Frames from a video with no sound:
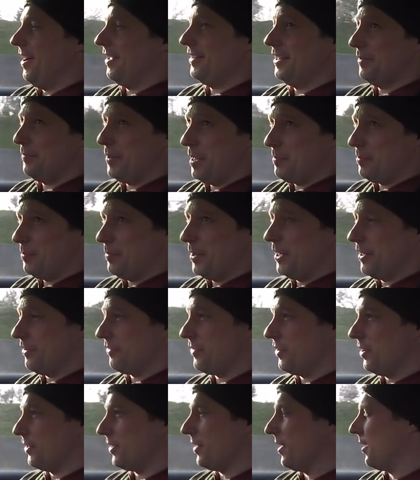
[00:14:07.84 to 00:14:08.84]
I think people might
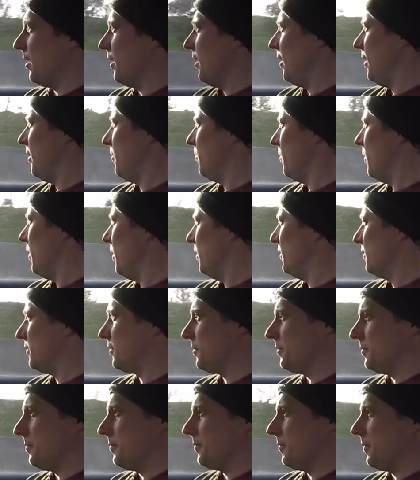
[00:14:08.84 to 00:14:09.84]
have thought that I
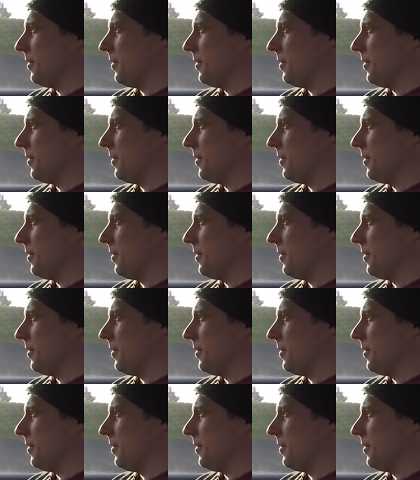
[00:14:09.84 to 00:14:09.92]
was